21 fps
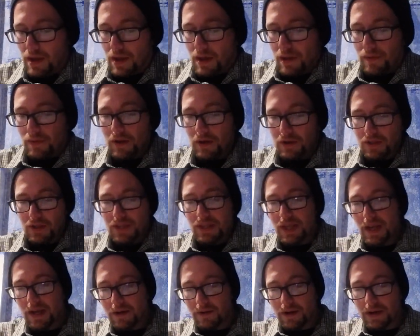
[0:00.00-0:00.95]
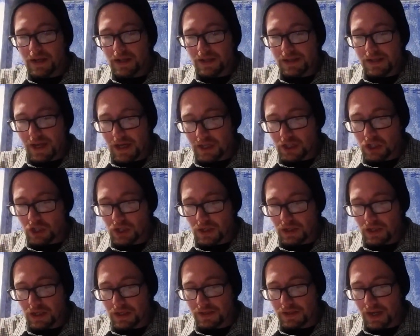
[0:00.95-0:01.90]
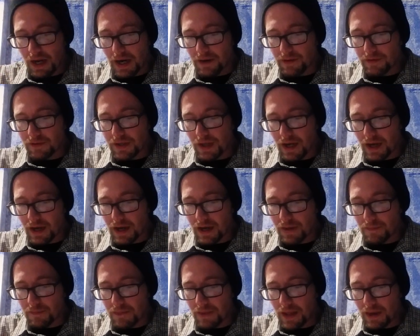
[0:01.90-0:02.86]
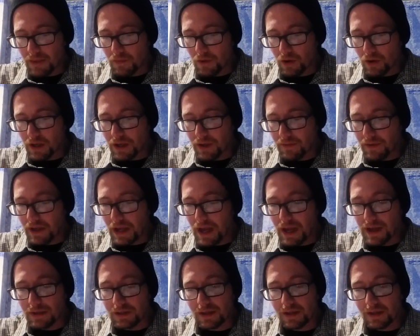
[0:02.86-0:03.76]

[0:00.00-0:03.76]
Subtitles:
Their secret intention the entire time they were giving aid